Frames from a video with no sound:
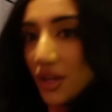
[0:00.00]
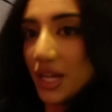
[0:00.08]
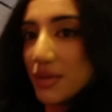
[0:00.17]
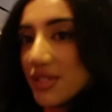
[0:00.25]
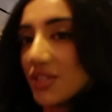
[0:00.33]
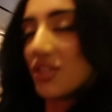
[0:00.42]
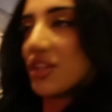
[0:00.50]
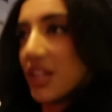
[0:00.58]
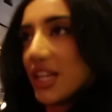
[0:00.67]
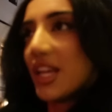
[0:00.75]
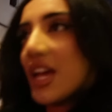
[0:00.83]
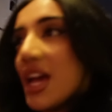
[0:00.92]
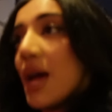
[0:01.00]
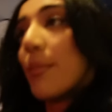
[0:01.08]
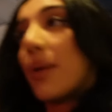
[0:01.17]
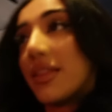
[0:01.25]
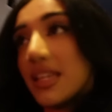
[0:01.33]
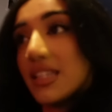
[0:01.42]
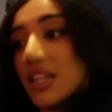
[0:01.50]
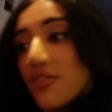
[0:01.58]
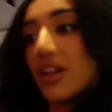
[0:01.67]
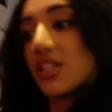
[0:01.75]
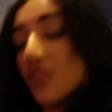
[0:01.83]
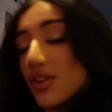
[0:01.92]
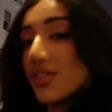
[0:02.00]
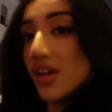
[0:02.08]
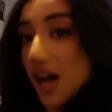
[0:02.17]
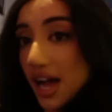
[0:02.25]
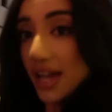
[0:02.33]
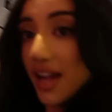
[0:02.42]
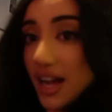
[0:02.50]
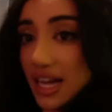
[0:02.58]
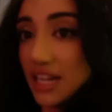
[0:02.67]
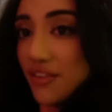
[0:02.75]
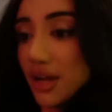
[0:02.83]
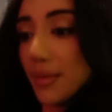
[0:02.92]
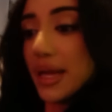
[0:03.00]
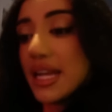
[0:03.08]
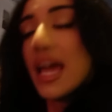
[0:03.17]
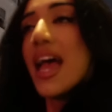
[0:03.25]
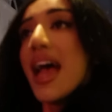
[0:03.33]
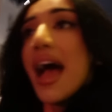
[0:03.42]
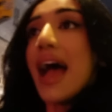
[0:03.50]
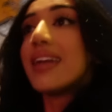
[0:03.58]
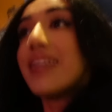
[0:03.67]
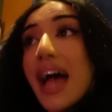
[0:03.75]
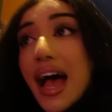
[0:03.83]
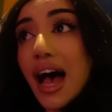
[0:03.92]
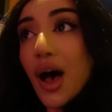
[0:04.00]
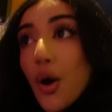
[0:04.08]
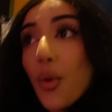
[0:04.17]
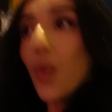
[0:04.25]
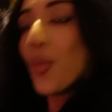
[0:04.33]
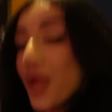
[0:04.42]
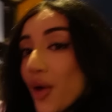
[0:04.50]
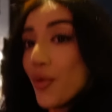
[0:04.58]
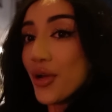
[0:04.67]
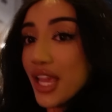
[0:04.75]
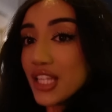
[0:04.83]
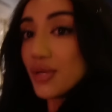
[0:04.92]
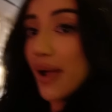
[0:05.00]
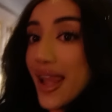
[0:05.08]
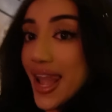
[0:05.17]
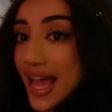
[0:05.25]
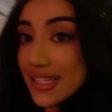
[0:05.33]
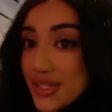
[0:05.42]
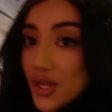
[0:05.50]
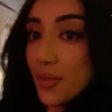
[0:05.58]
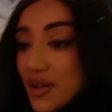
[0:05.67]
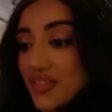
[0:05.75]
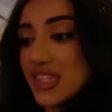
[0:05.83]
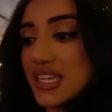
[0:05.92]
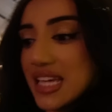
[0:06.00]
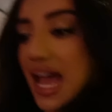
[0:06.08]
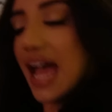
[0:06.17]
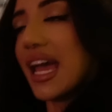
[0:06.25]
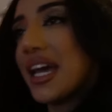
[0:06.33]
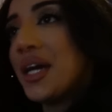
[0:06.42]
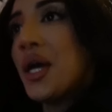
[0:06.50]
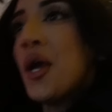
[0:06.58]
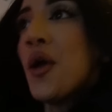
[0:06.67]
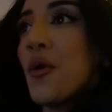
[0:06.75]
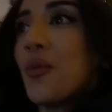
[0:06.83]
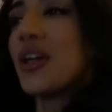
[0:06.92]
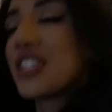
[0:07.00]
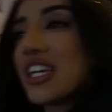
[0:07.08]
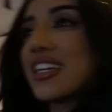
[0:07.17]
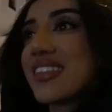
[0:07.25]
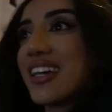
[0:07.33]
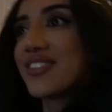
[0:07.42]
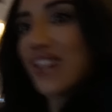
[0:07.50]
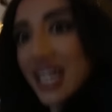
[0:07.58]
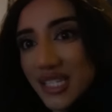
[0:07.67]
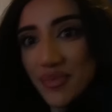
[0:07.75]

good. It was such a good birthday dinner restaurant, so I highly recommend. And now we are walking to our last stop of the day, which is a jazz